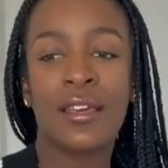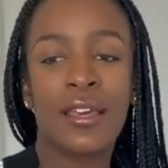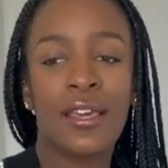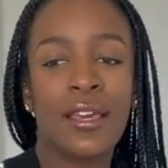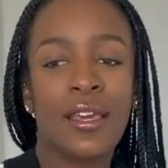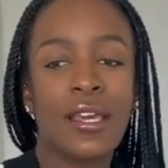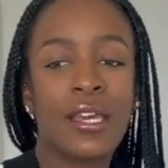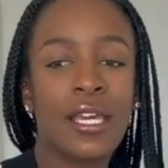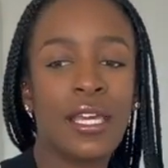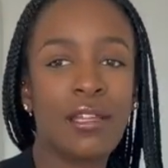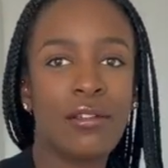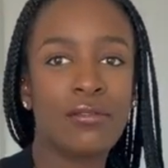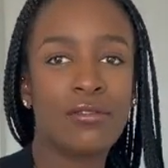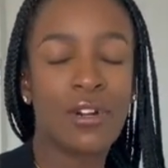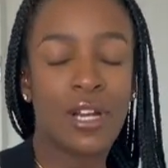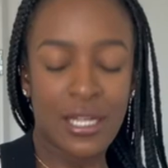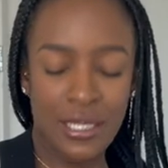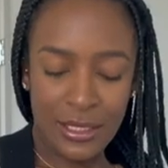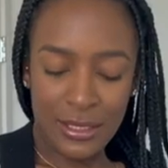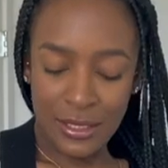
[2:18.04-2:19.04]
and
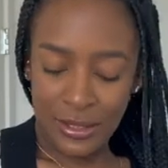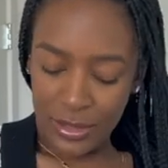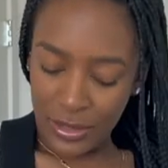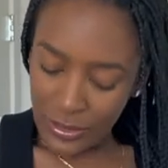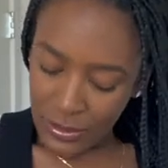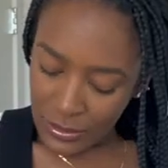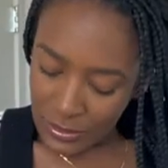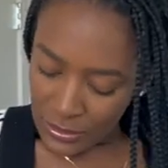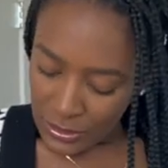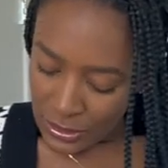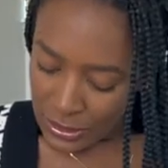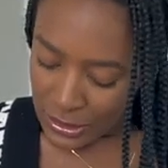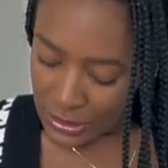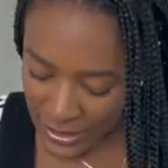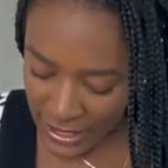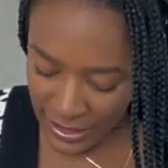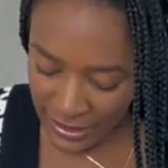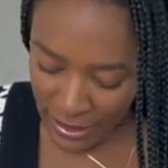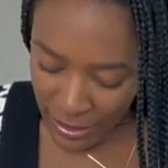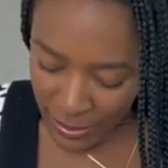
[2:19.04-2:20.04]
rhinestones.
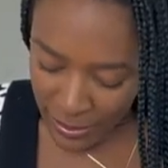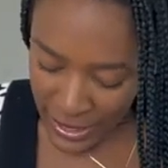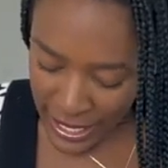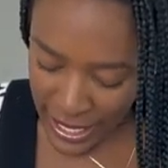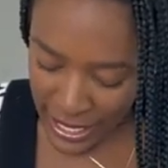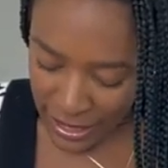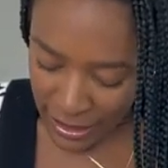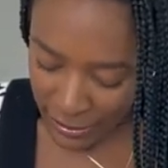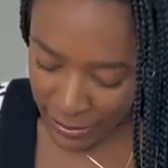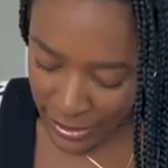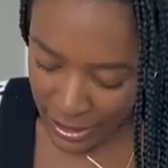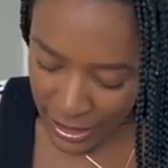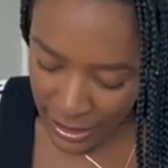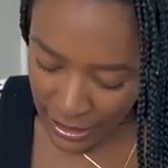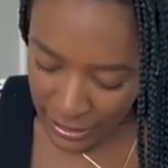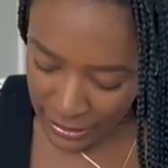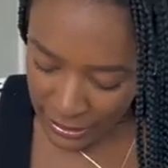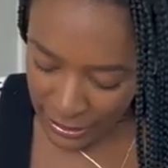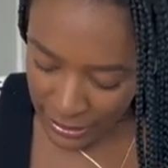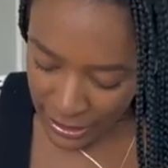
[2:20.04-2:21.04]
It's a bag, but
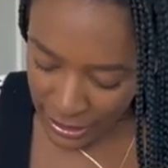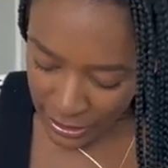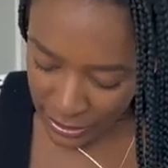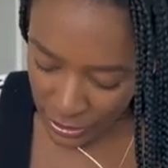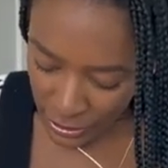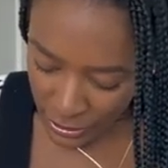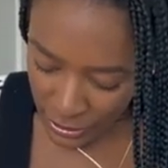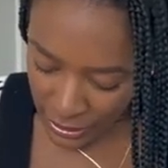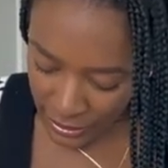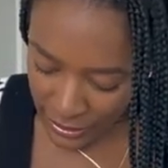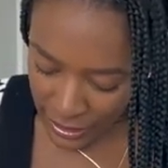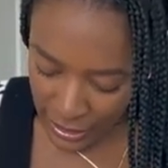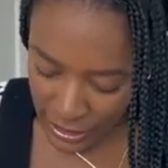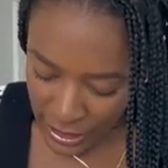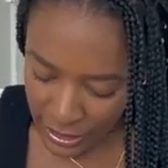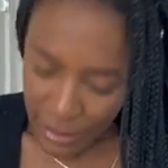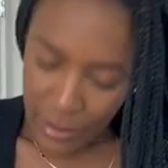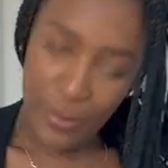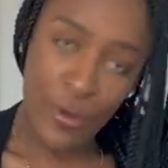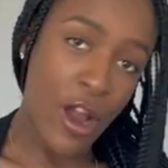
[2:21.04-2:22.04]
honestly, the only thing
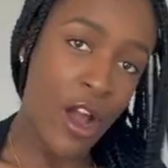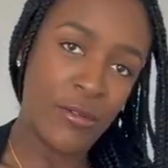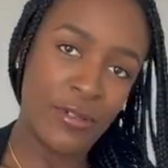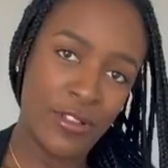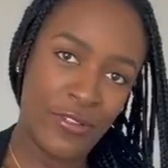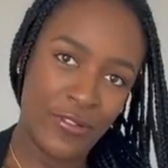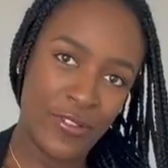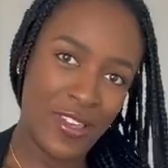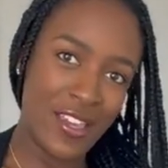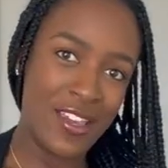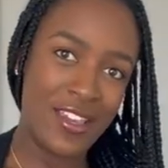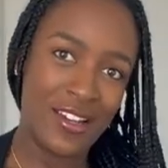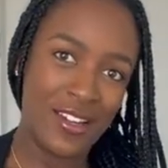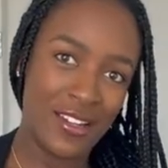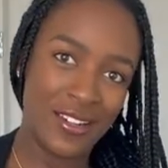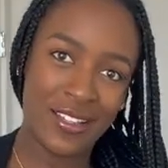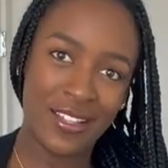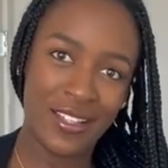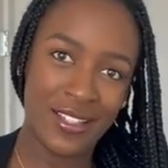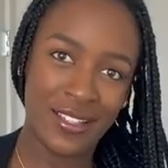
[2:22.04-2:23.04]
that could probably fit in it
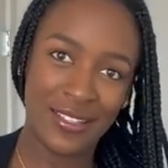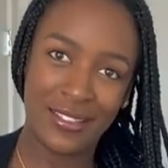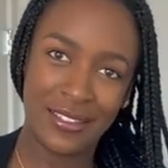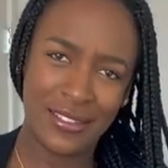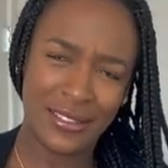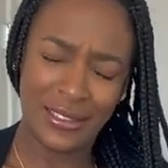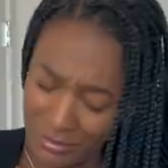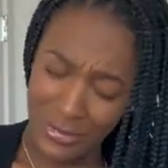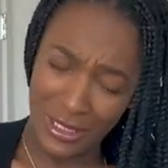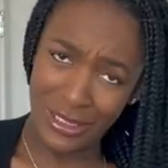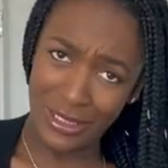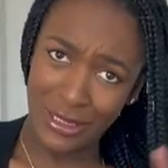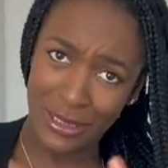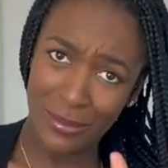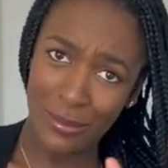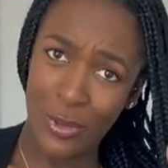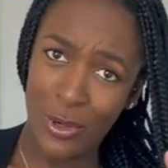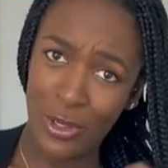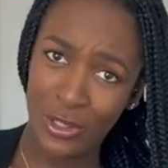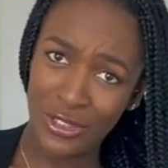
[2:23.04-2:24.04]
is a
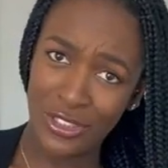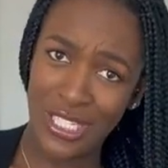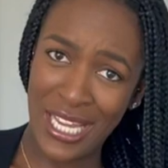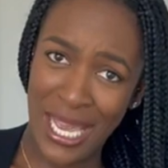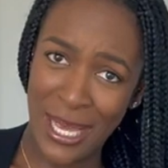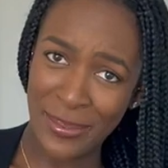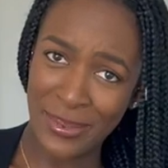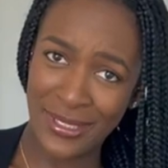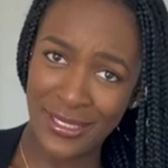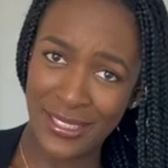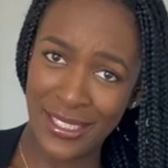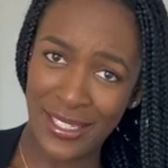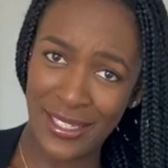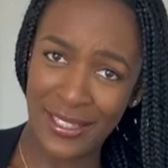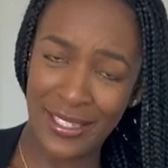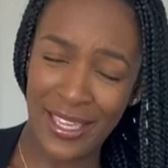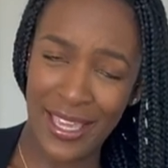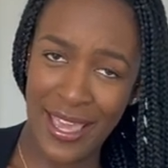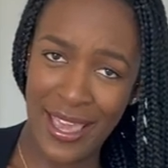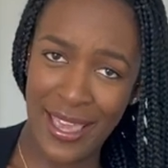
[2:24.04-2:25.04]
small
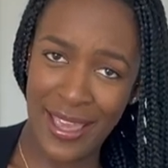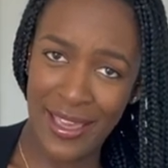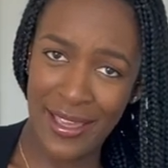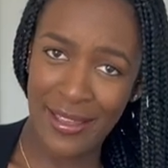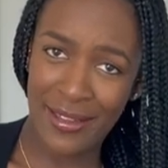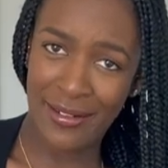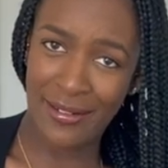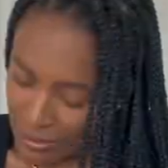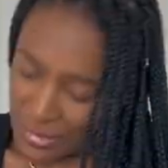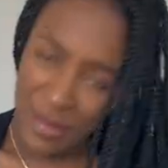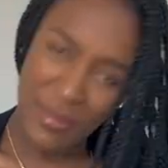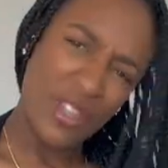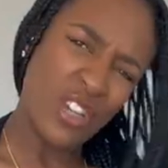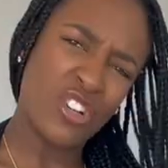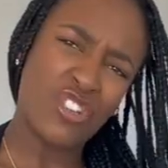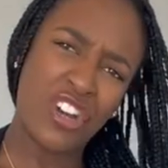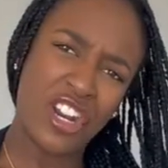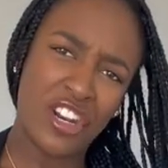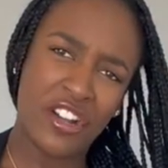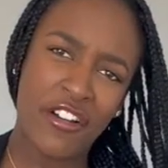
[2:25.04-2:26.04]
chapstick and maybe a
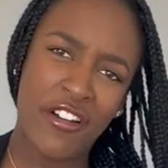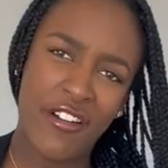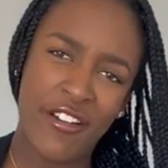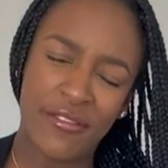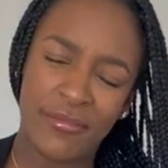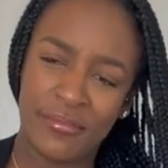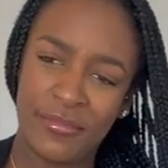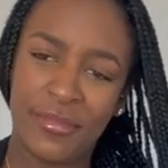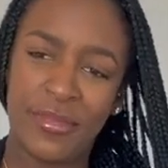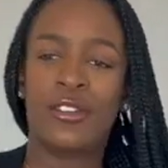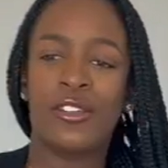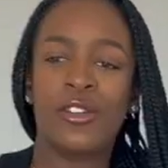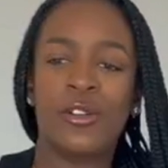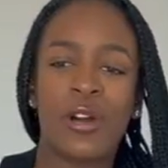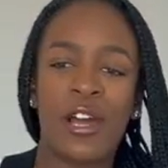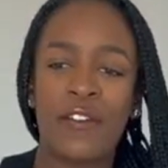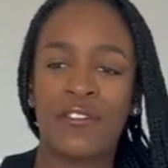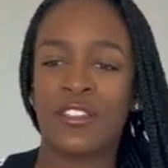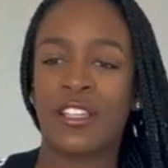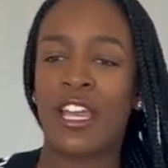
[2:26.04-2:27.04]
credit card. You'll
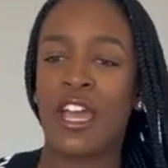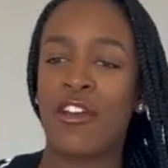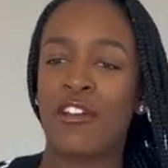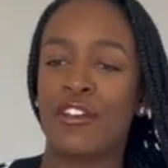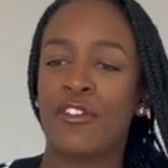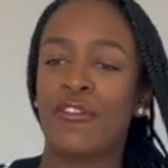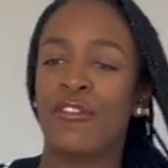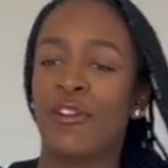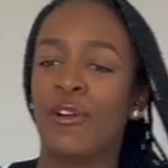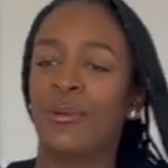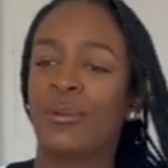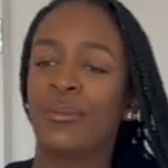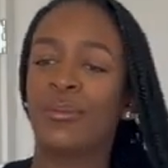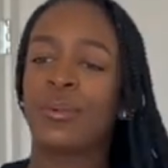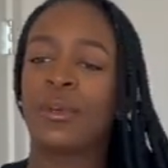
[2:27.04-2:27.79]
have to carry your phone.